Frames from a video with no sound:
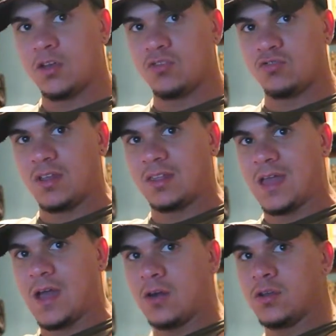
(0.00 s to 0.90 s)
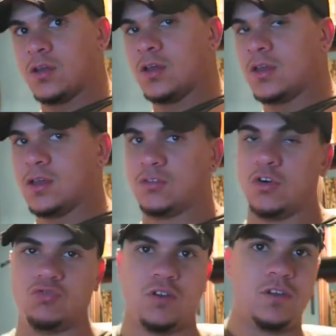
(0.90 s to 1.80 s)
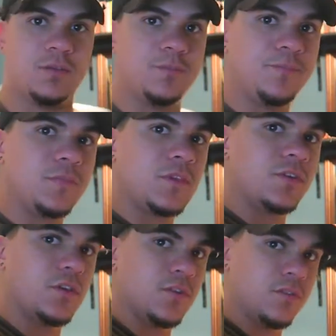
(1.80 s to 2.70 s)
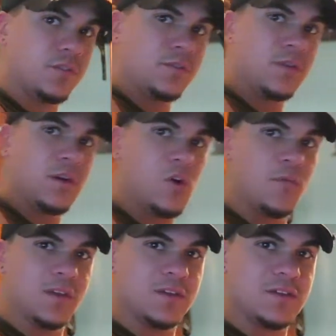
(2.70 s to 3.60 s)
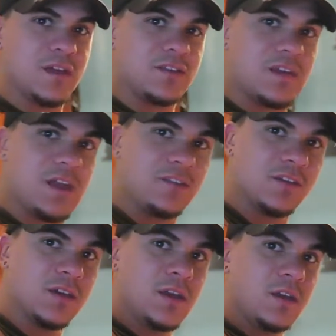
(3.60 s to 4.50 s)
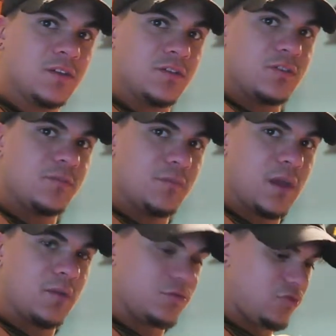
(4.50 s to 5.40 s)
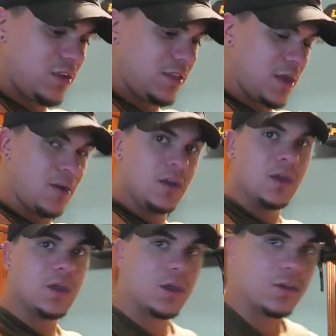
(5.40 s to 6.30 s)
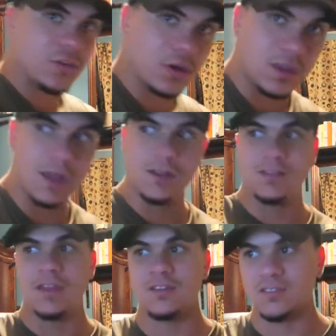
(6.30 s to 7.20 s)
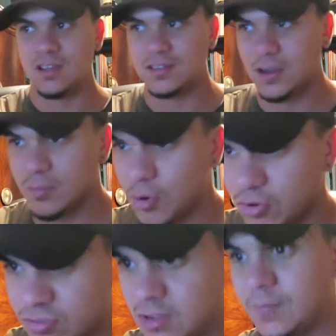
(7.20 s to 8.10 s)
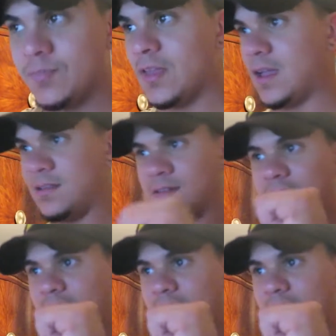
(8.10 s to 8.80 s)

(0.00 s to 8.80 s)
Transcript: straight down, it's all tricep. So just hopefully you guys can catch it. Just bam, straight down. So again, takes your chest out of the motion and just